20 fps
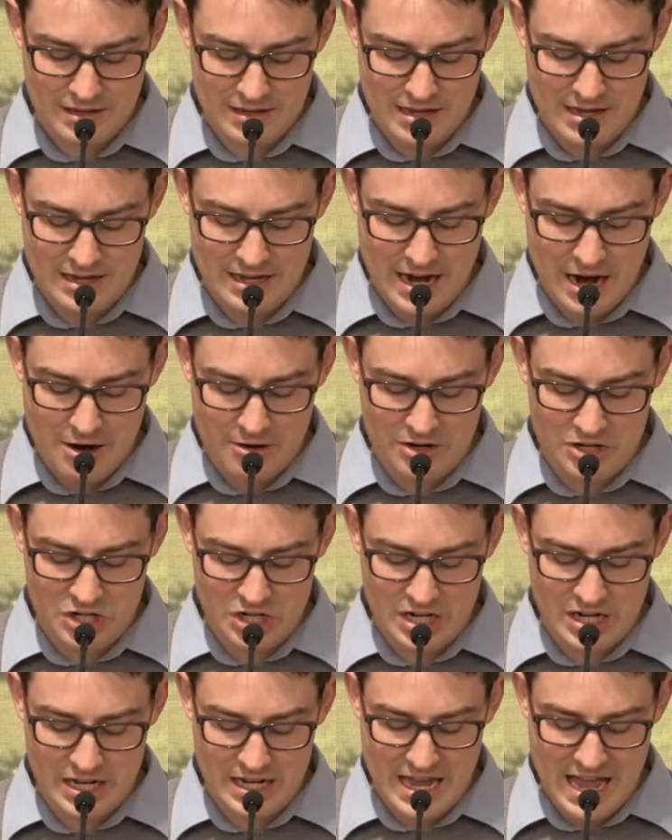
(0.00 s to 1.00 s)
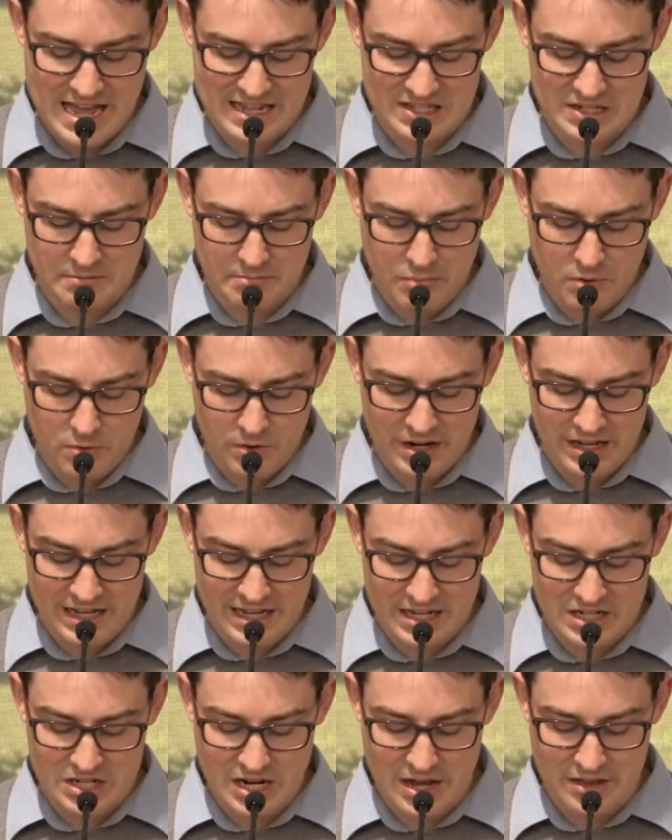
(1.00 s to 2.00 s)
encouraging and supporting
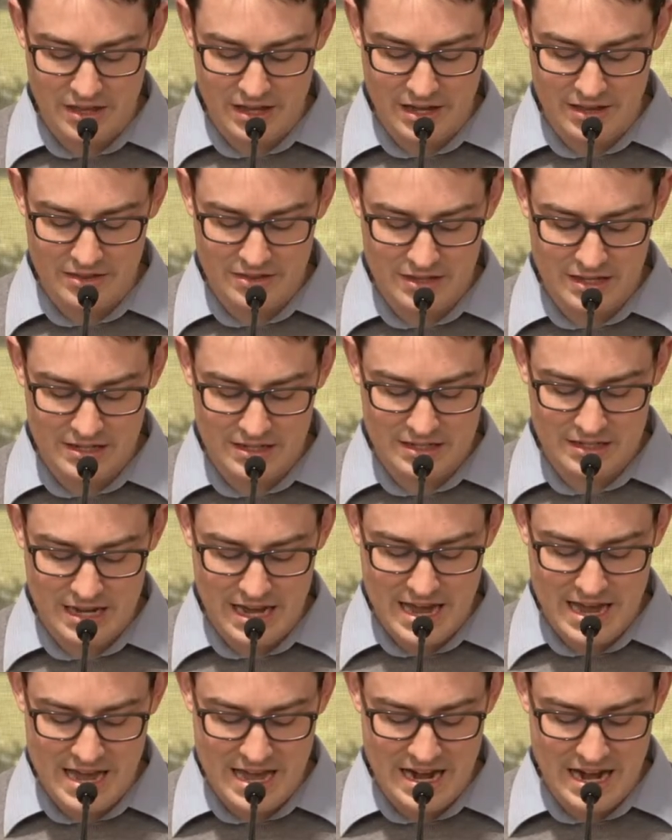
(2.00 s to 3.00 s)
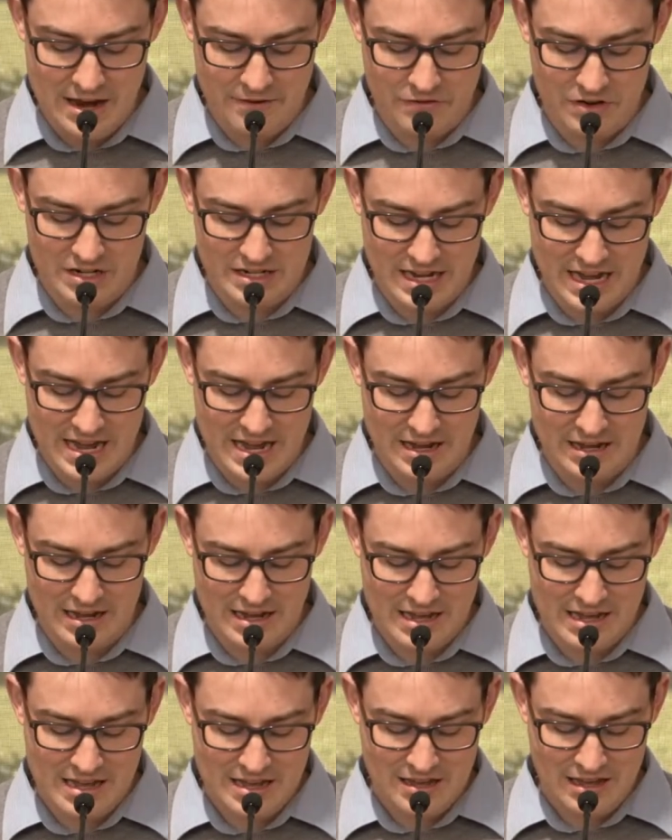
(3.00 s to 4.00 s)
each other this day and every day
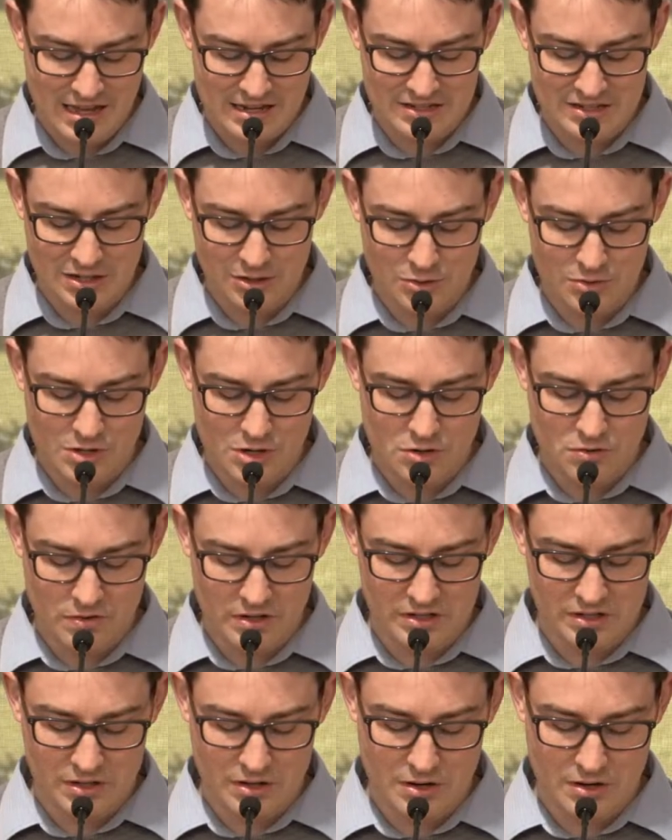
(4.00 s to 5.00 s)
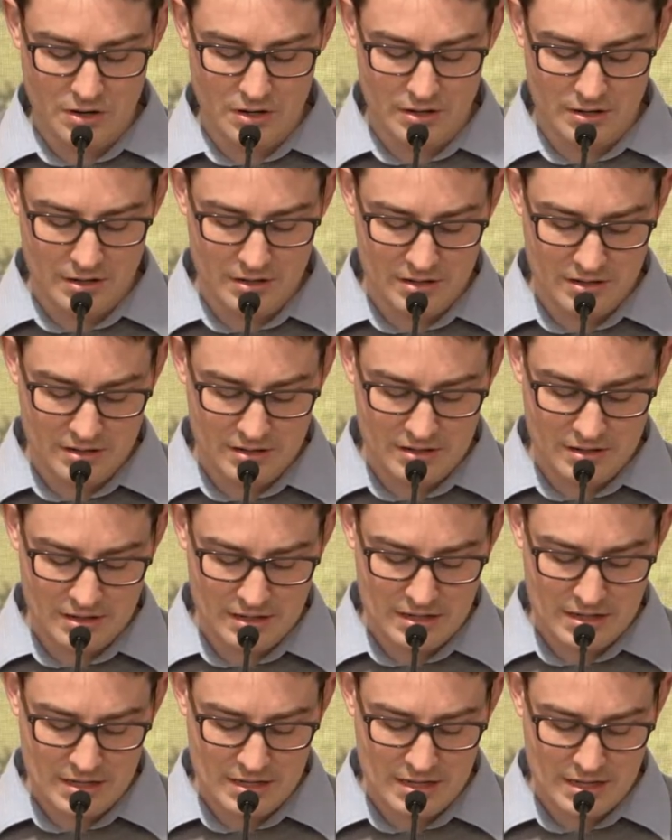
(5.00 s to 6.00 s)
until you return.
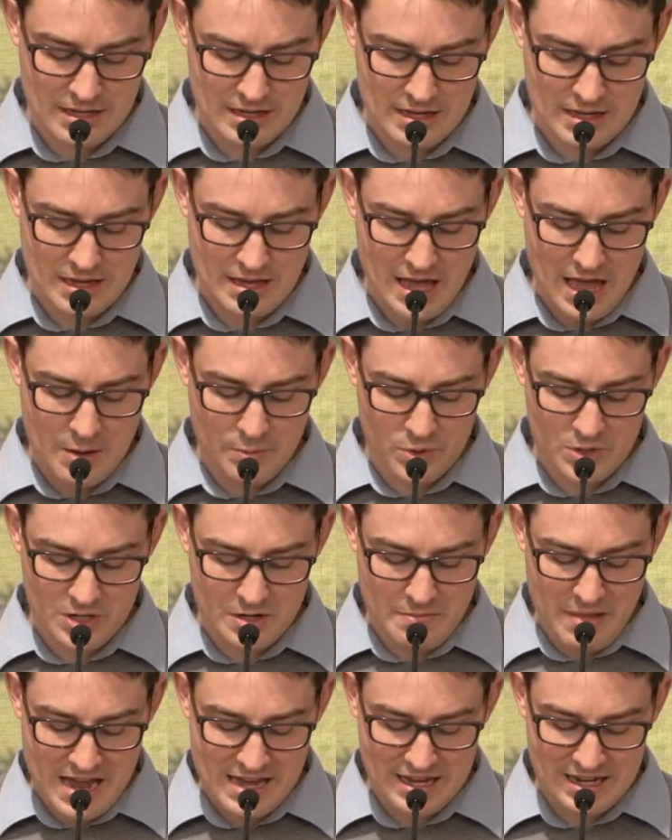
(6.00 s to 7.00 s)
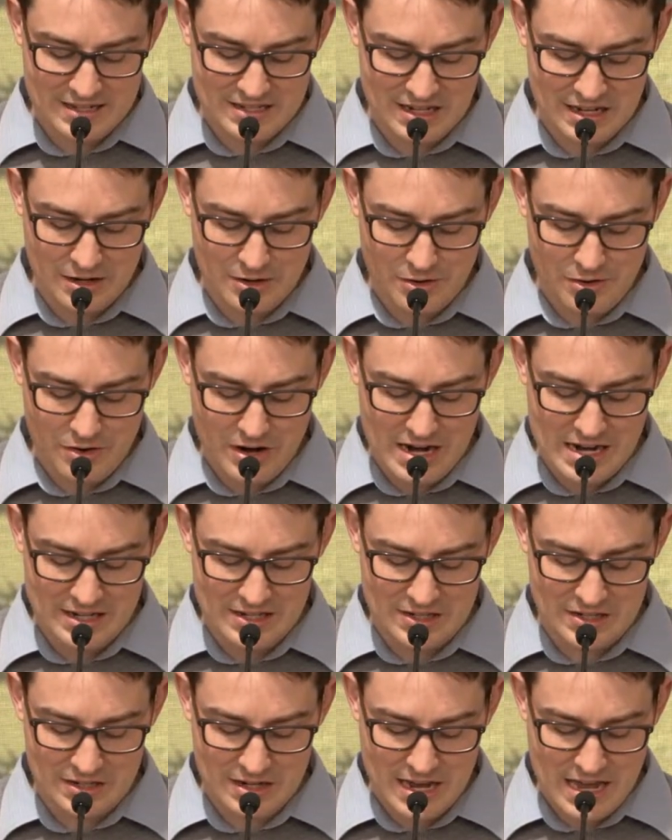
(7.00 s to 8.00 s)
And would you make us
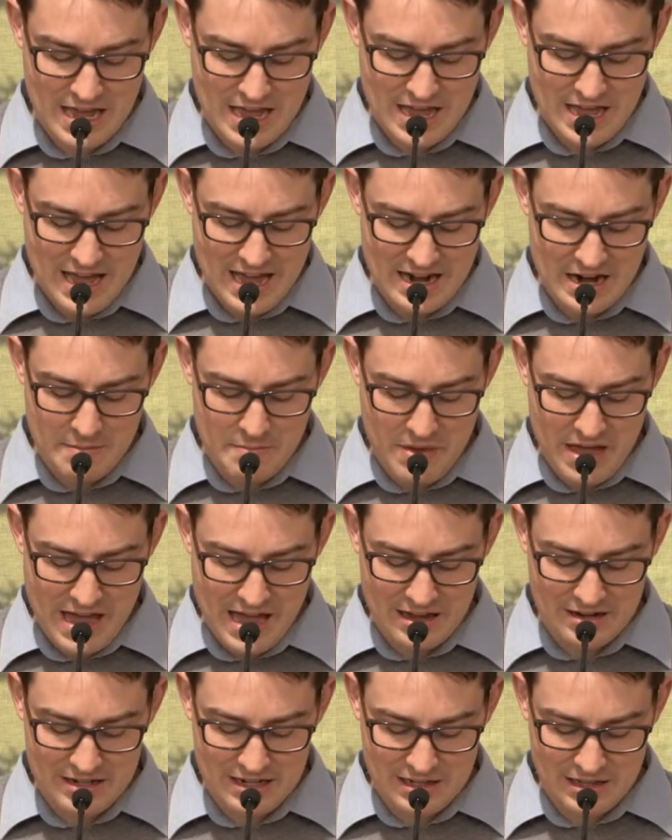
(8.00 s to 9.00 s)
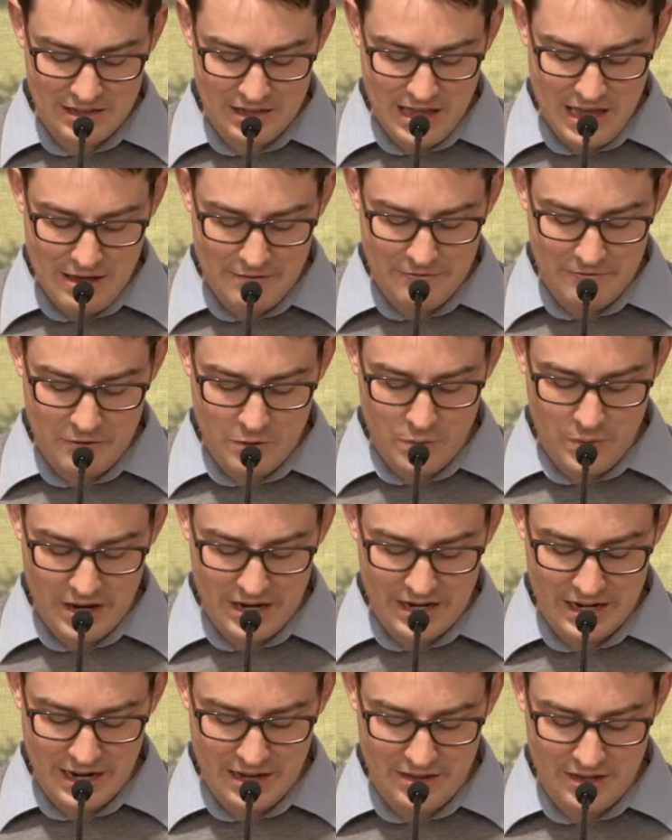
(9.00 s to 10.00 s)
increase and abound in love for
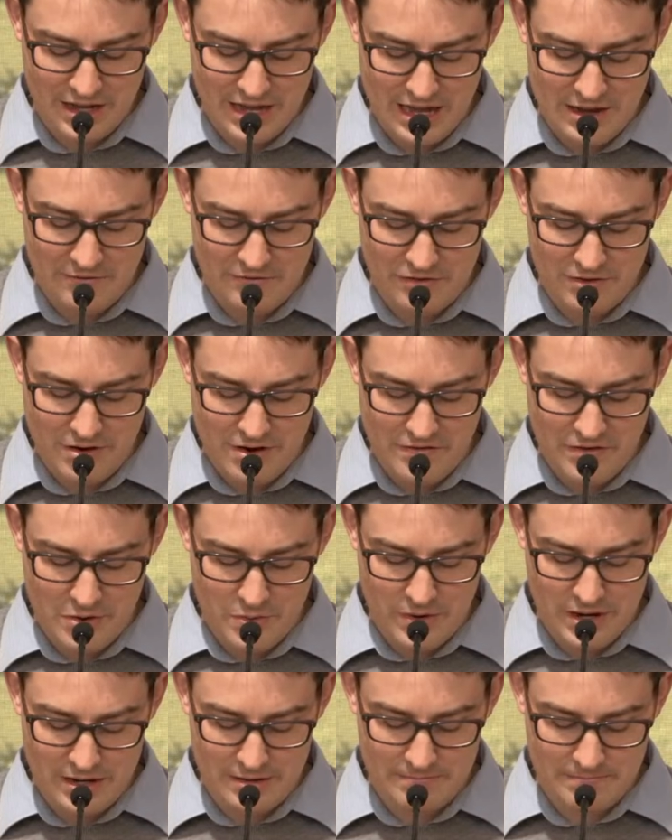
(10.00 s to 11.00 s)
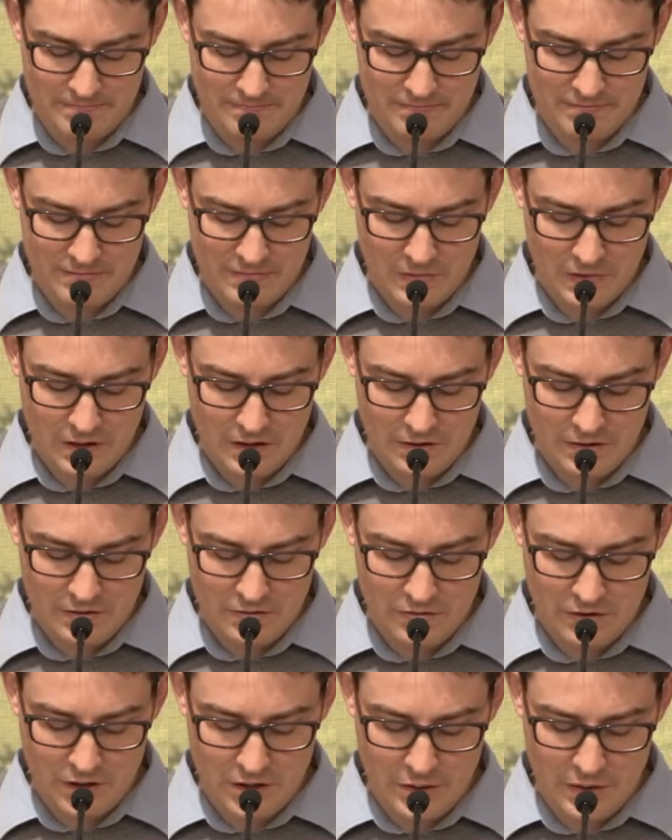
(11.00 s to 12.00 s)
one another and for everyone,
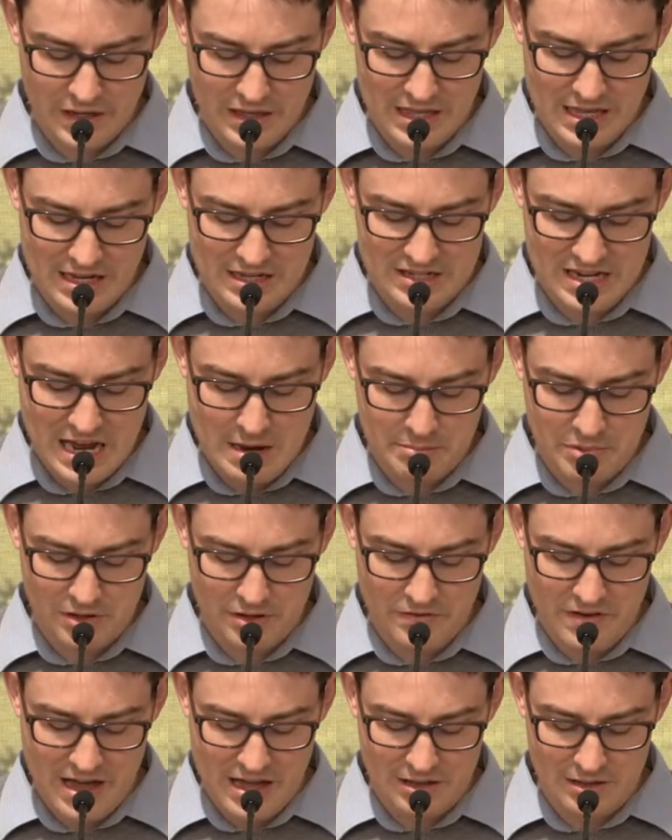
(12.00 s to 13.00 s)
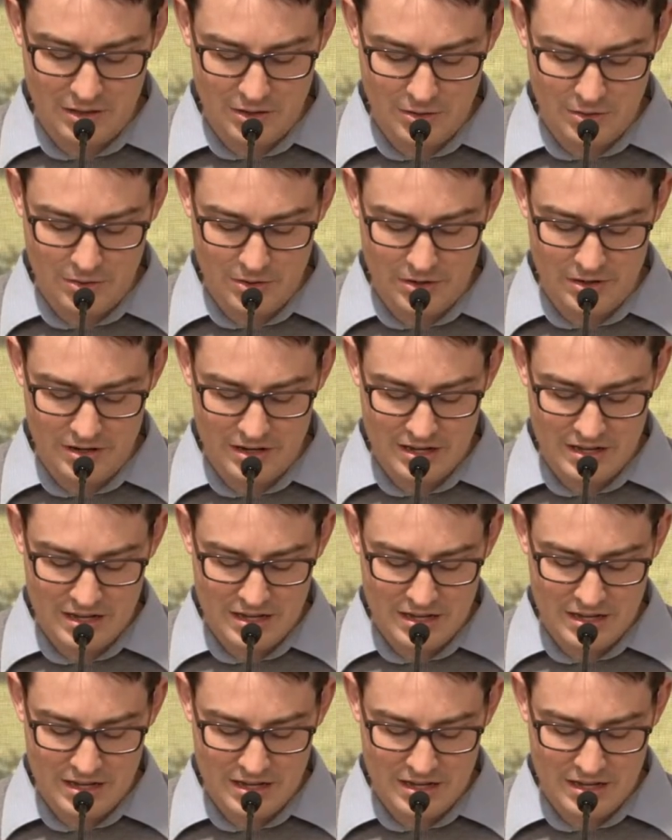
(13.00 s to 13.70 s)
following the example of our Lord,